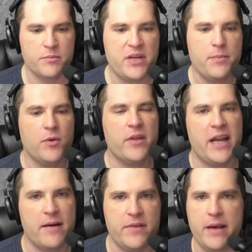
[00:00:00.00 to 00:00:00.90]
people that
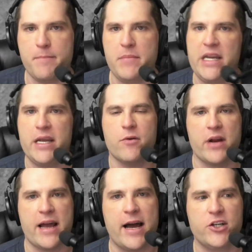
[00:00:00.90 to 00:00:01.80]
have the immediate
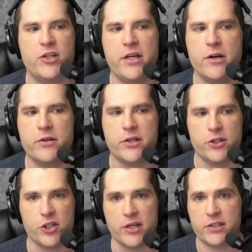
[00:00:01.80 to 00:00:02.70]
reaction here to
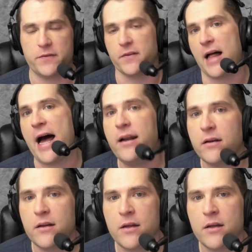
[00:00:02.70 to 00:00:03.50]
just flat,